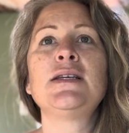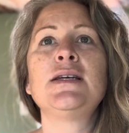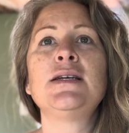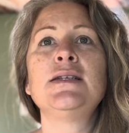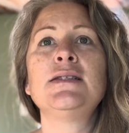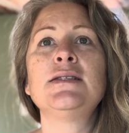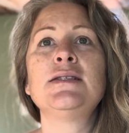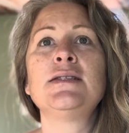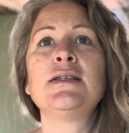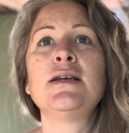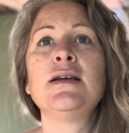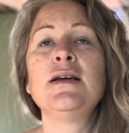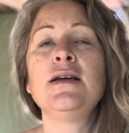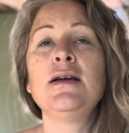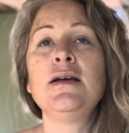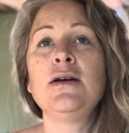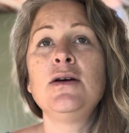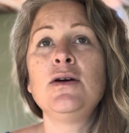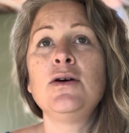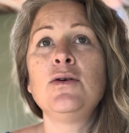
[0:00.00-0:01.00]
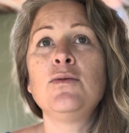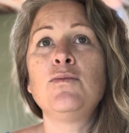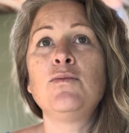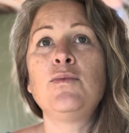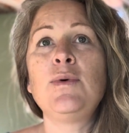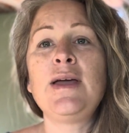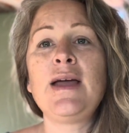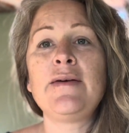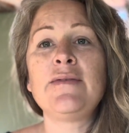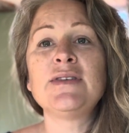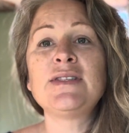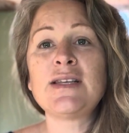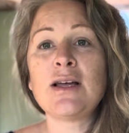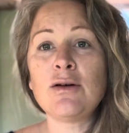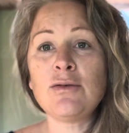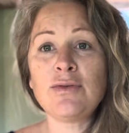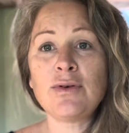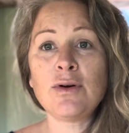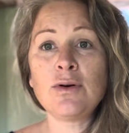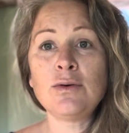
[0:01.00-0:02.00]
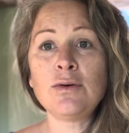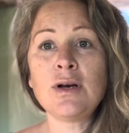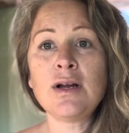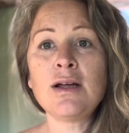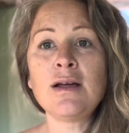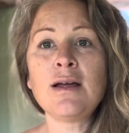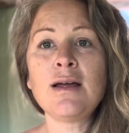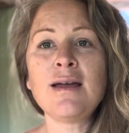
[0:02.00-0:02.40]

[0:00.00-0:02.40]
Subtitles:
is we have a cell phone,